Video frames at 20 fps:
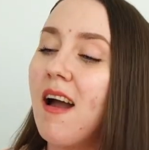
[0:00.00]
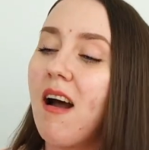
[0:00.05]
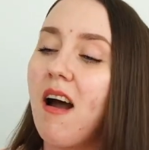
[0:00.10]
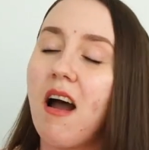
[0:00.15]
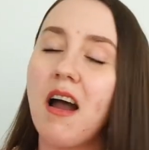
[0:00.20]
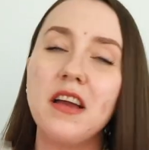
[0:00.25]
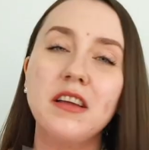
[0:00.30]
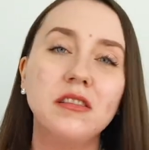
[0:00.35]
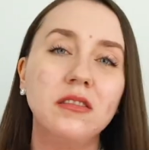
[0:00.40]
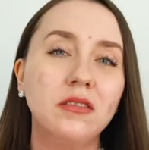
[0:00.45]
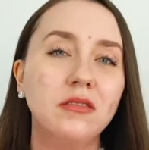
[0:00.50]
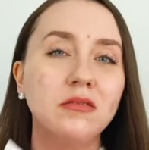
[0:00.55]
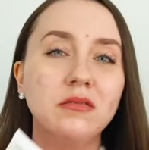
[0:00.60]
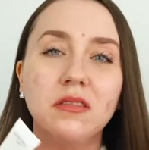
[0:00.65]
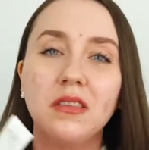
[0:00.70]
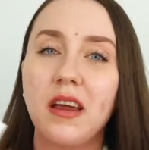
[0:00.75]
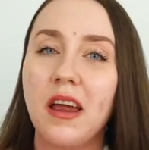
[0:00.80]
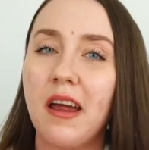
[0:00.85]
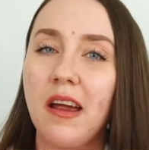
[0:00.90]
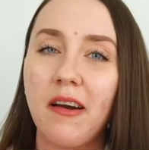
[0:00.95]
I
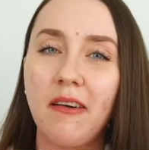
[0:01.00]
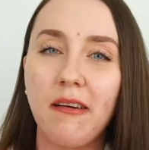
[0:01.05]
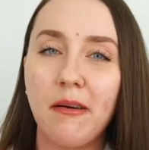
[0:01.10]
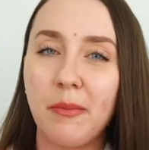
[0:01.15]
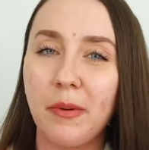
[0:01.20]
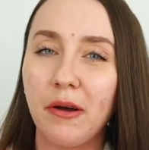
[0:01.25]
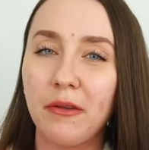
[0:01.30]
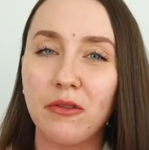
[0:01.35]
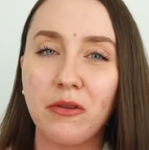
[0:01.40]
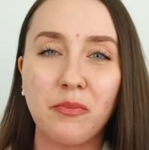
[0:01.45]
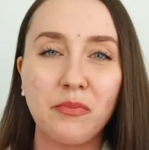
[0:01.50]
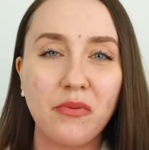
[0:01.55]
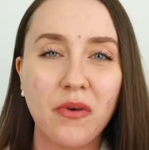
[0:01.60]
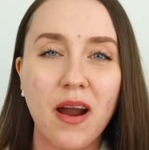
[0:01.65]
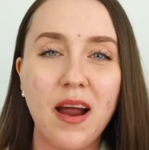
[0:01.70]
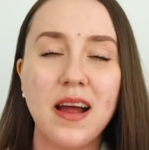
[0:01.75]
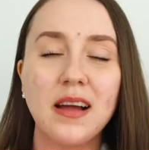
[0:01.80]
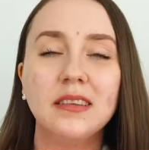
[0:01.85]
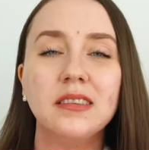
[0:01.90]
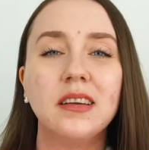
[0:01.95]
don't care about the
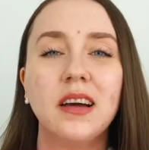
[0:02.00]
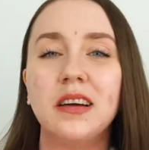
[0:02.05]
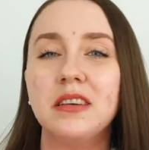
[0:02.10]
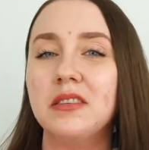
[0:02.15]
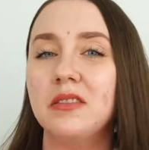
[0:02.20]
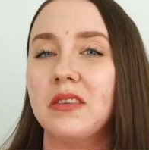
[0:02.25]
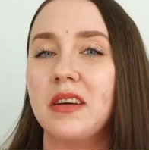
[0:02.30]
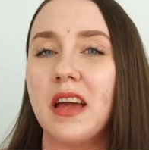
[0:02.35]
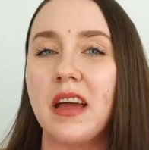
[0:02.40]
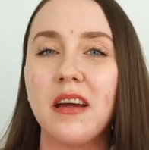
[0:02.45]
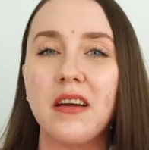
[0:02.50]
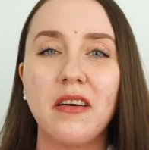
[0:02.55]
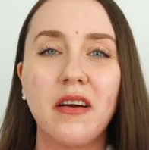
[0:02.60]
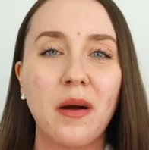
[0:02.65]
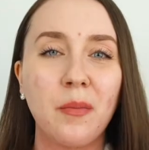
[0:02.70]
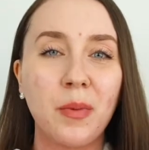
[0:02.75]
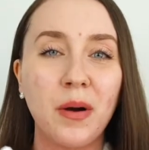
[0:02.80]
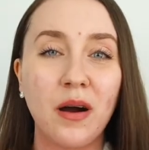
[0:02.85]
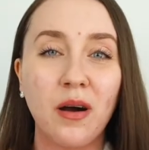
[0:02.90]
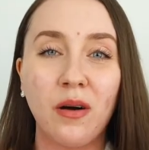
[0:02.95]
brand, I don't care
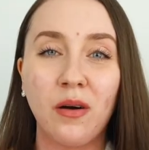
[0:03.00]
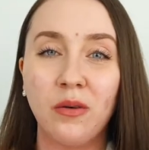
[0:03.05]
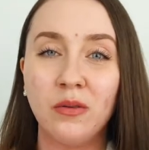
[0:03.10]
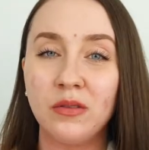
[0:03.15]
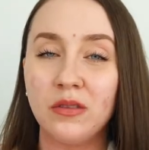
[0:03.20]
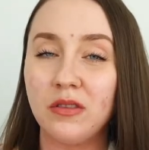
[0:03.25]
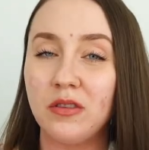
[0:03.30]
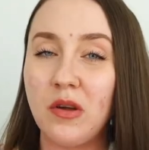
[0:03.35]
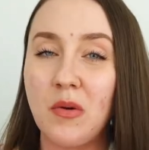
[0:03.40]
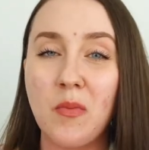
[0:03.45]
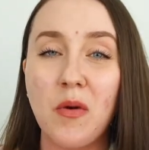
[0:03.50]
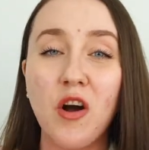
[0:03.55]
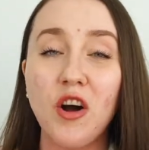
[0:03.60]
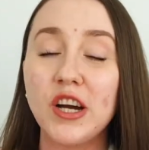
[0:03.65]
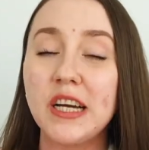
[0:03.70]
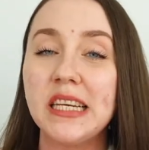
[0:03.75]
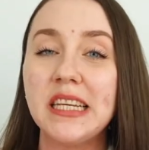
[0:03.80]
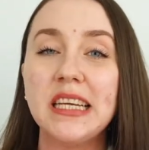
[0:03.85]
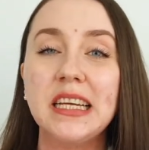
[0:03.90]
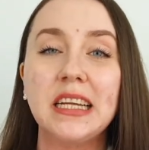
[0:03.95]
about the
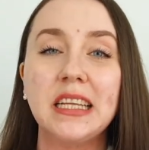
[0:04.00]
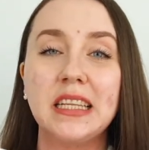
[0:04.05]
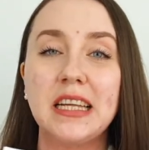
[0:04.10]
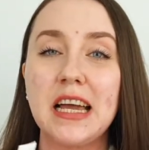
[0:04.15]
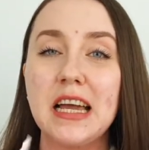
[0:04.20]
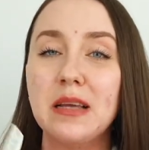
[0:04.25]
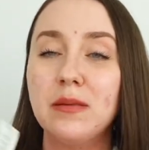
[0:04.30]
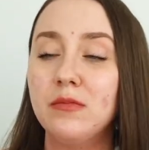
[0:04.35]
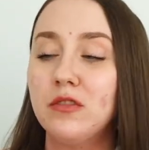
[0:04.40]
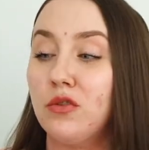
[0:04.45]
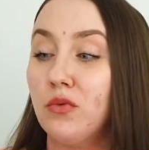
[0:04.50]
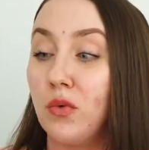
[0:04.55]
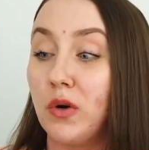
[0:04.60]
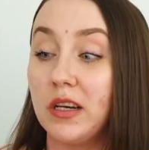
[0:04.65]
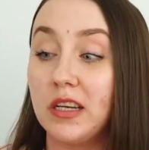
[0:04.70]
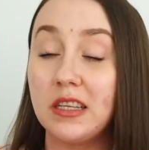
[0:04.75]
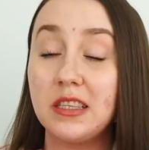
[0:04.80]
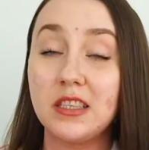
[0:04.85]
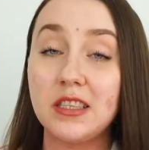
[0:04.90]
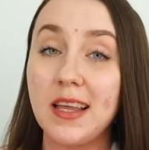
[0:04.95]
marketing claims, what
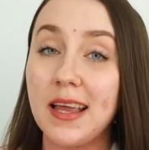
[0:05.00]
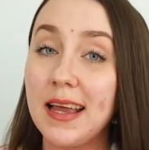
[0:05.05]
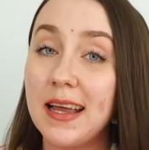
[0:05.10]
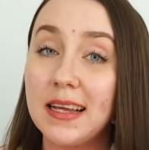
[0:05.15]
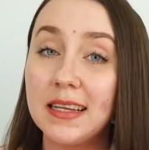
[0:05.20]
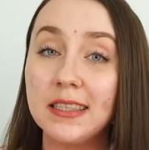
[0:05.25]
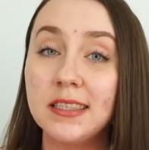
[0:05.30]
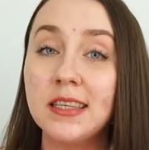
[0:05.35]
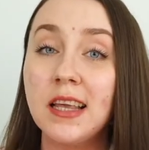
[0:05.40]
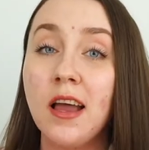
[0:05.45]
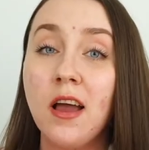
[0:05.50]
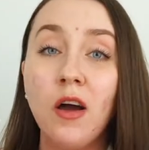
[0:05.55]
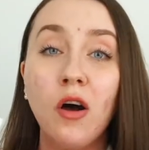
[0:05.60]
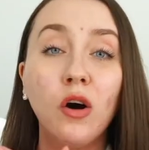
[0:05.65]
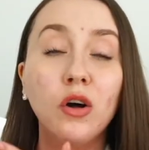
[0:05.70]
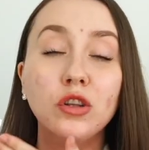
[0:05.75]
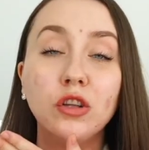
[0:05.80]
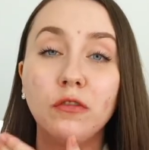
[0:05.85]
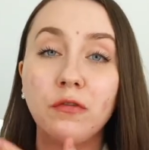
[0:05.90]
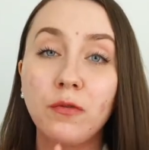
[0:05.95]
it says
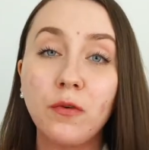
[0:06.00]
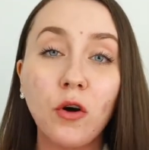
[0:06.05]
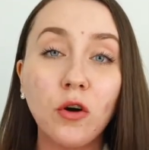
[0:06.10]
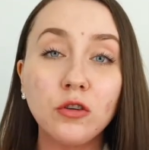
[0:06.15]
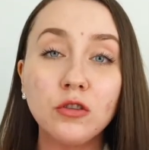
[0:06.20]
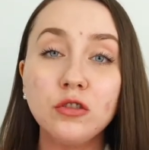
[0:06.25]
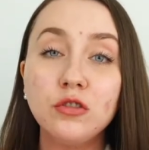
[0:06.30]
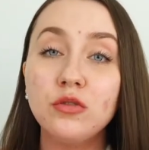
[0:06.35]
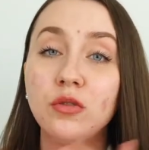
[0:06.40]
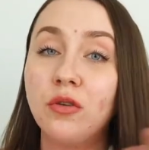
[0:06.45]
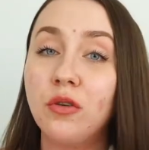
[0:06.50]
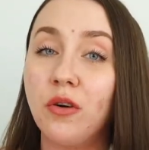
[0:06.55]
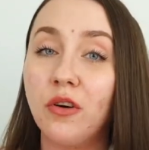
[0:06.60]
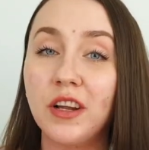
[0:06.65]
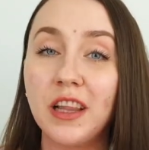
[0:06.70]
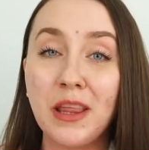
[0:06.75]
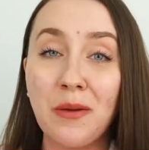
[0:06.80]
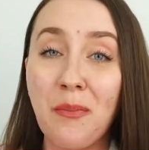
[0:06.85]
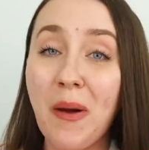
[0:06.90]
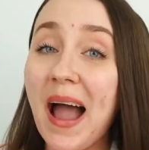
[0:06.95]
on the front or
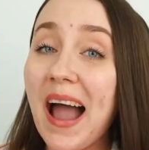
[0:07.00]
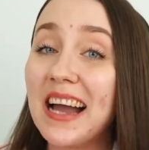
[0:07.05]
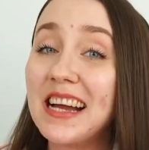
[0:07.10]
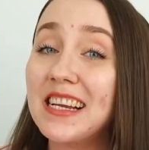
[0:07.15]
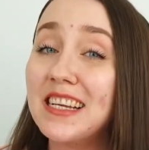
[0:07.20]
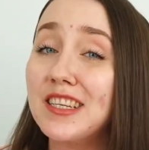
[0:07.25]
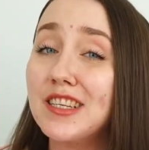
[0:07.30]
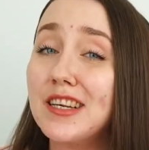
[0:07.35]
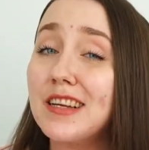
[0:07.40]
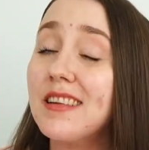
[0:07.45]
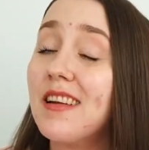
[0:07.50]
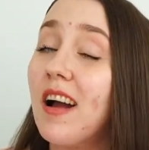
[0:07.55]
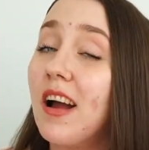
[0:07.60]
in the packaging.